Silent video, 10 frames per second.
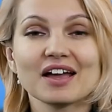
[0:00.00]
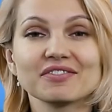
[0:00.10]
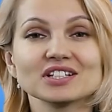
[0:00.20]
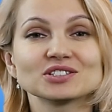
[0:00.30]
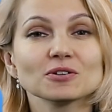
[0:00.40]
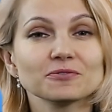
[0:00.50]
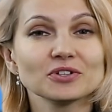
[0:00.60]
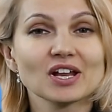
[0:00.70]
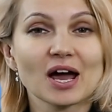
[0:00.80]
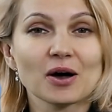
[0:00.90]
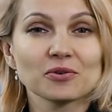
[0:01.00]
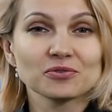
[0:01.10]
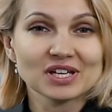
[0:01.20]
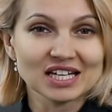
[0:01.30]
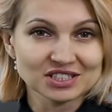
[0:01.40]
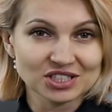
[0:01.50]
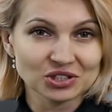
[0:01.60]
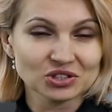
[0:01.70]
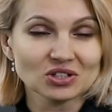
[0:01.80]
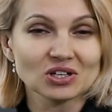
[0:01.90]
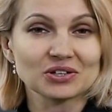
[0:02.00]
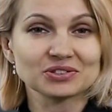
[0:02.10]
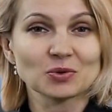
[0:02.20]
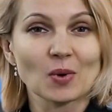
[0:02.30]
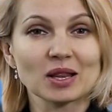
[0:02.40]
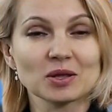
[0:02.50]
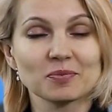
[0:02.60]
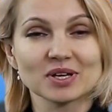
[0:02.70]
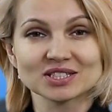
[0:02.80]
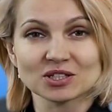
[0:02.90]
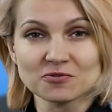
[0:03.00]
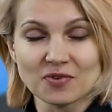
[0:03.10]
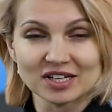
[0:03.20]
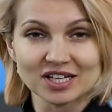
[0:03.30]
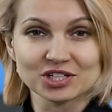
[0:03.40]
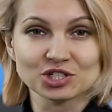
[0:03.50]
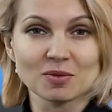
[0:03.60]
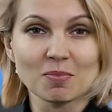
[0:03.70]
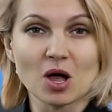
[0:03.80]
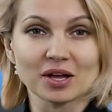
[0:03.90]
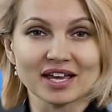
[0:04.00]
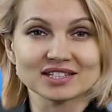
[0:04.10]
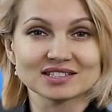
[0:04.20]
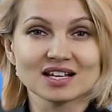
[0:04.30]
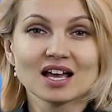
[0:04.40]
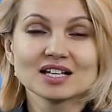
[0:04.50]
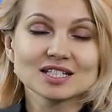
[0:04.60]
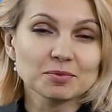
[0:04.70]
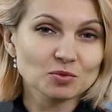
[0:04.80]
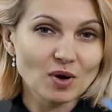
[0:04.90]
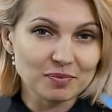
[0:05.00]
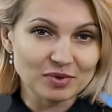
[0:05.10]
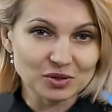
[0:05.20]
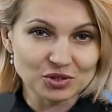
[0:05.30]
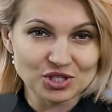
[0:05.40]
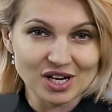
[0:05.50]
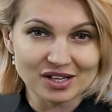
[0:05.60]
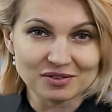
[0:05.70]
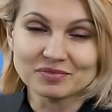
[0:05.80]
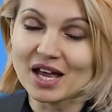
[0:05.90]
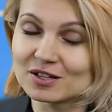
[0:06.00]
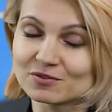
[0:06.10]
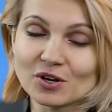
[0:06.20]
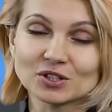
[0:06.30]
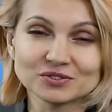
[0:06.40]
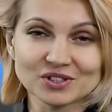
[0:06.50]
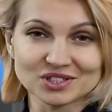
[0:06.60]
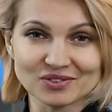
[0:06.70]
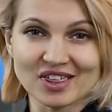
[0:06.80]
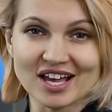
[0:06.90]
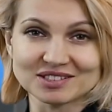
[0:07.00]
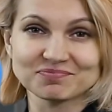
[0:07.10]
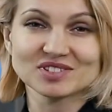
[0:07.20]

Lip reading: And that's all for now. We continue to learn developments on financial markets. Subscribe to our channel and follow news with us.